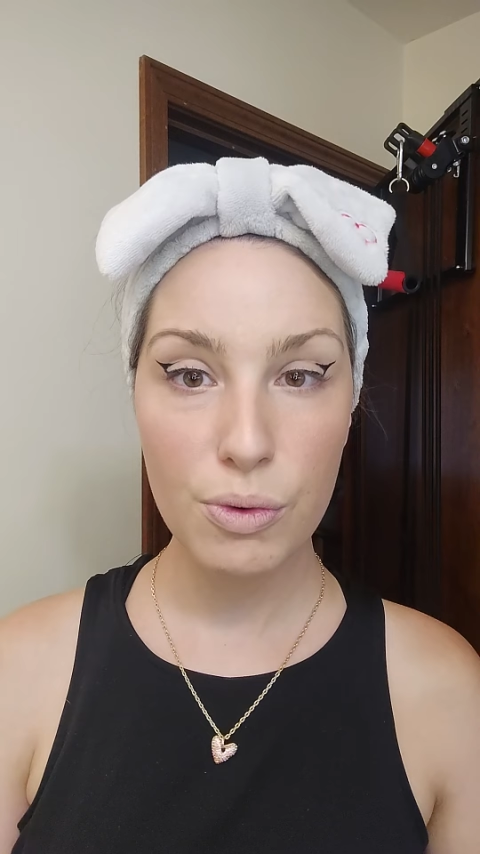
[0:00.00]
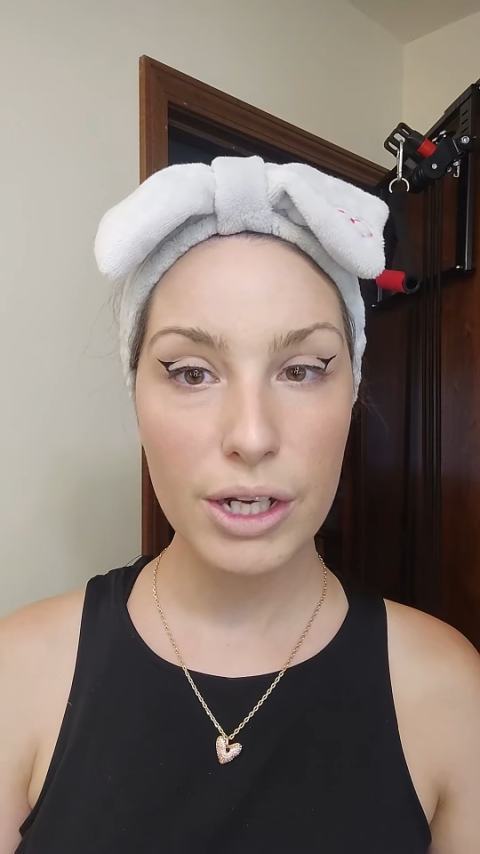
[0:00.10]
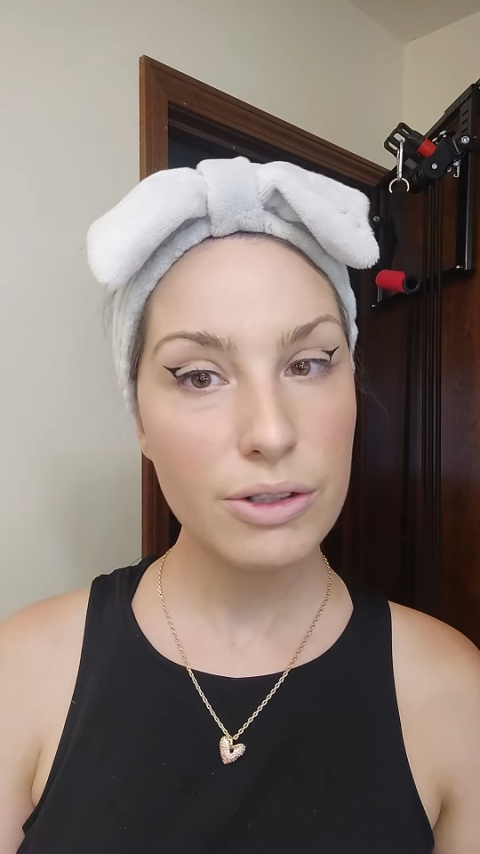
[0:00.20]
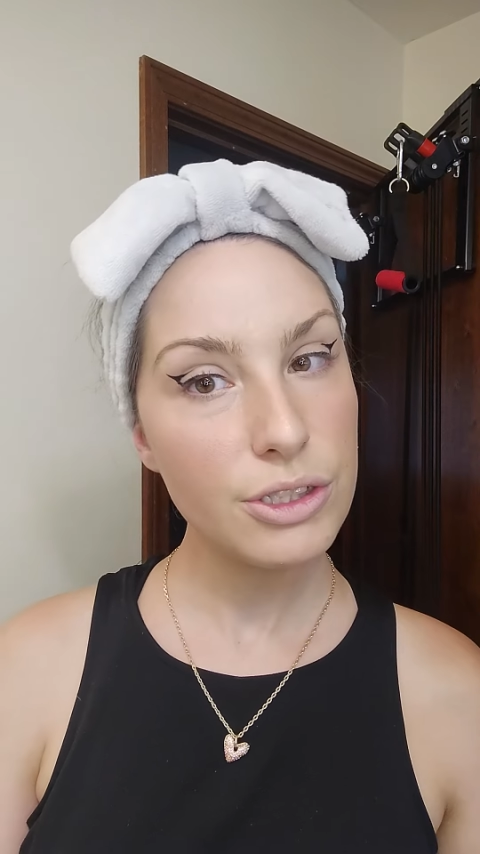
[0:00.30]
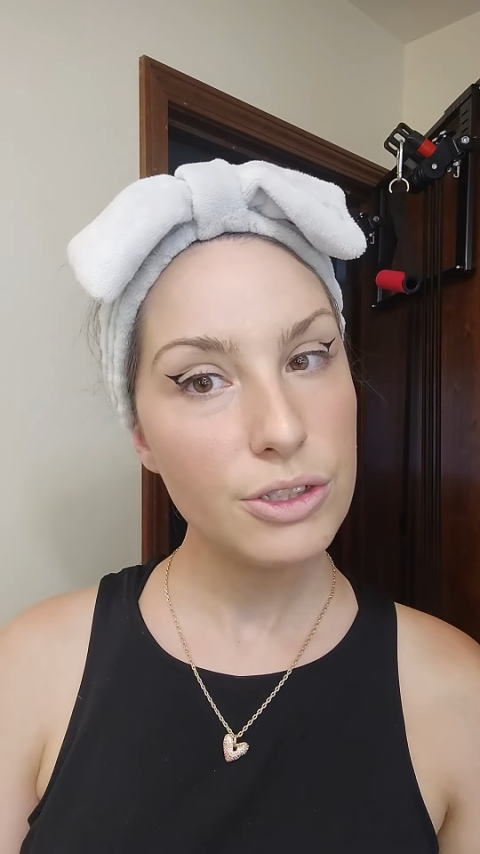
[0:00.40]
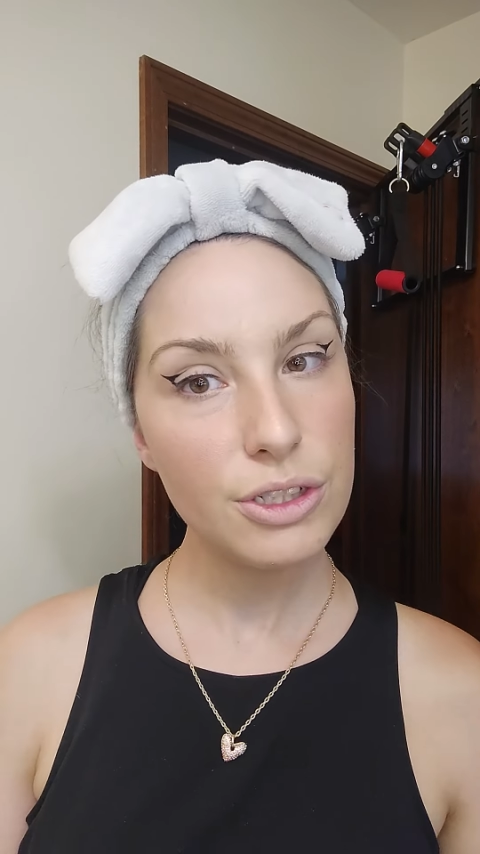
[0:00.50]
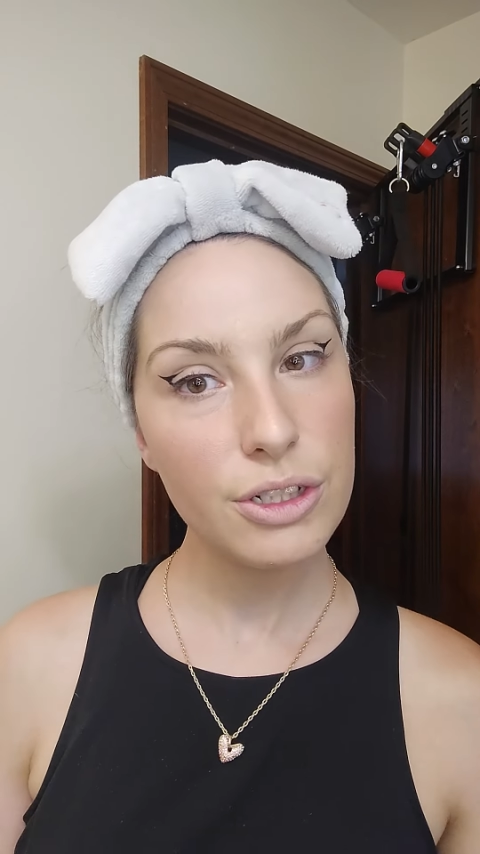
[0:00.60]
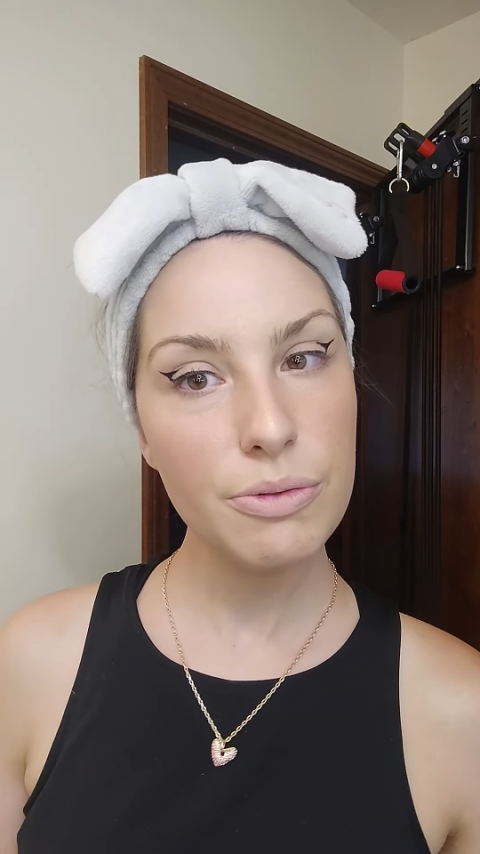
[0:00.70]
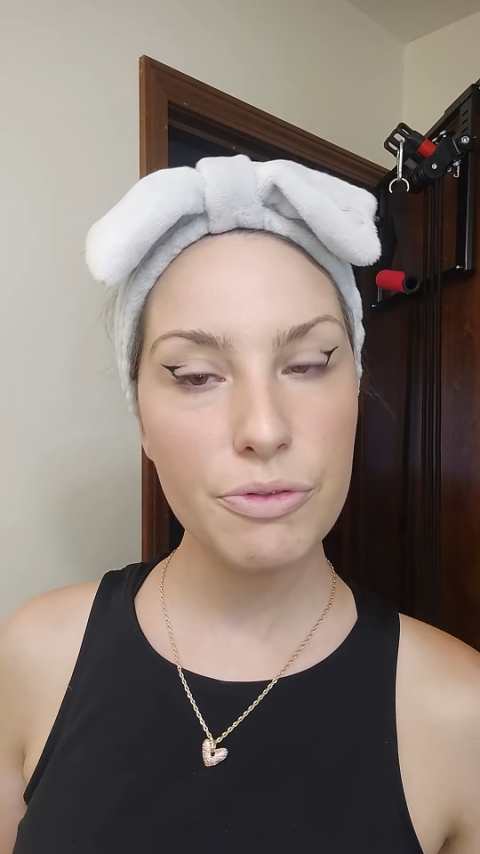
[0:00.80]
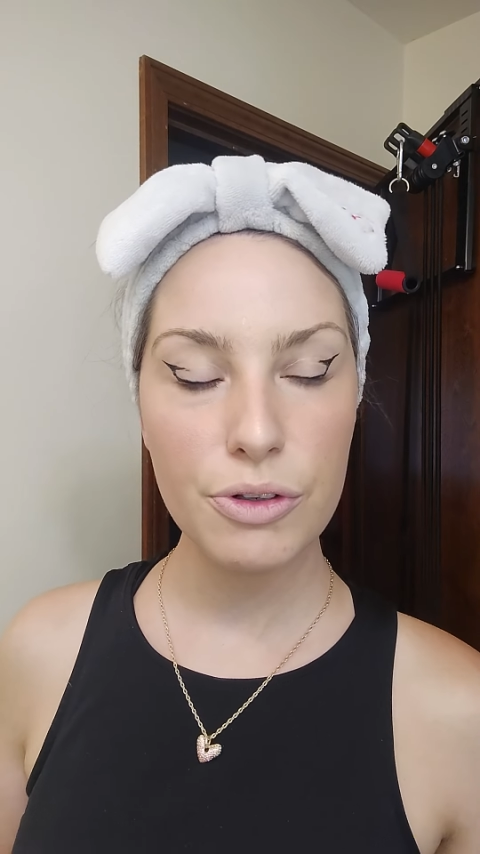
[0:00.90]
right on
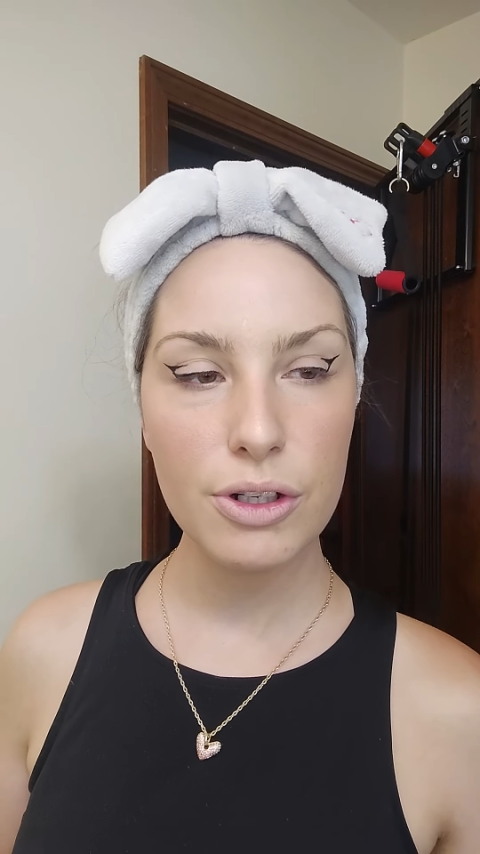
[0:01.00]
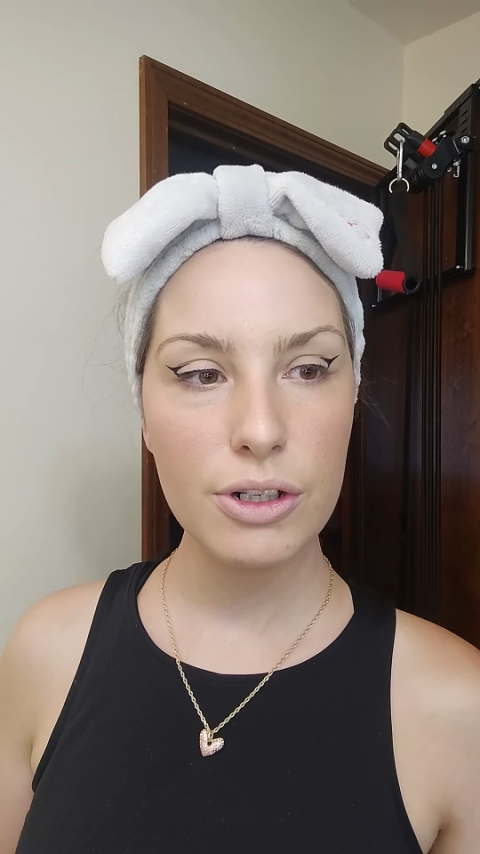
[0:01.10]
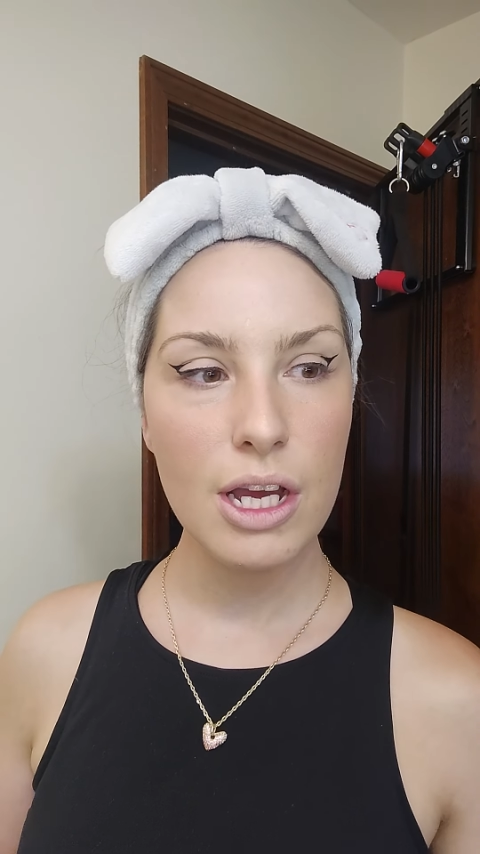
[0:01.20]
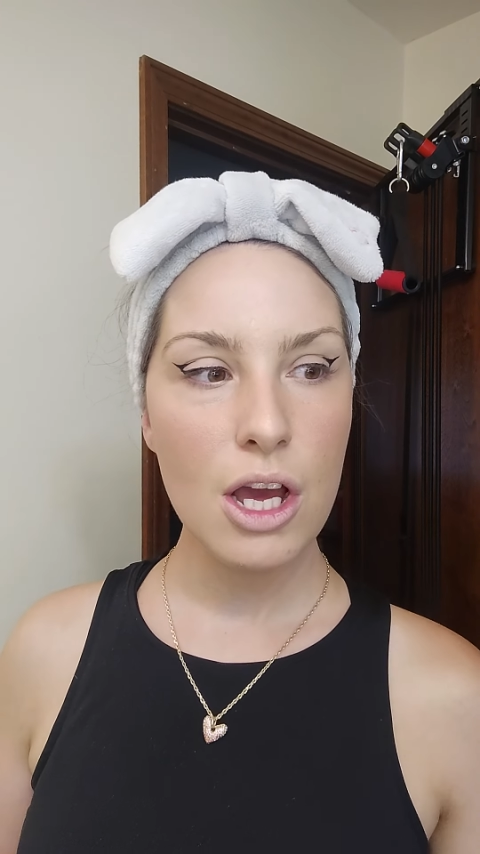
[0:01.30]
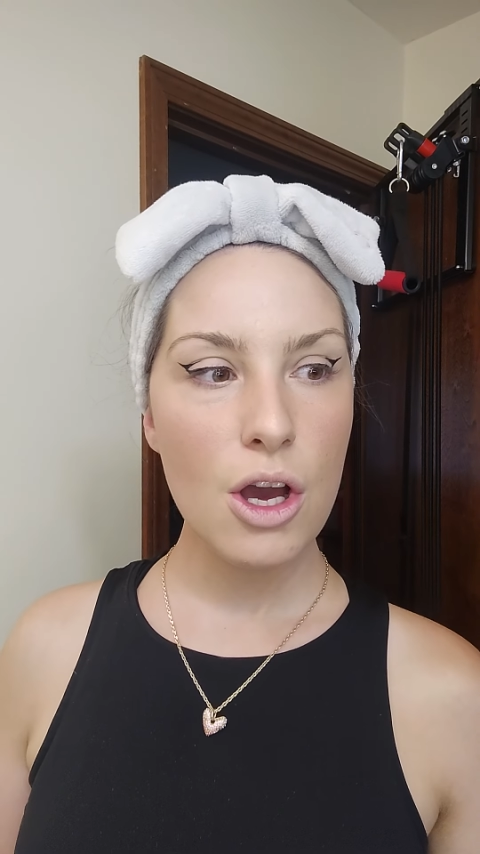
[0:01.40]
YouTube for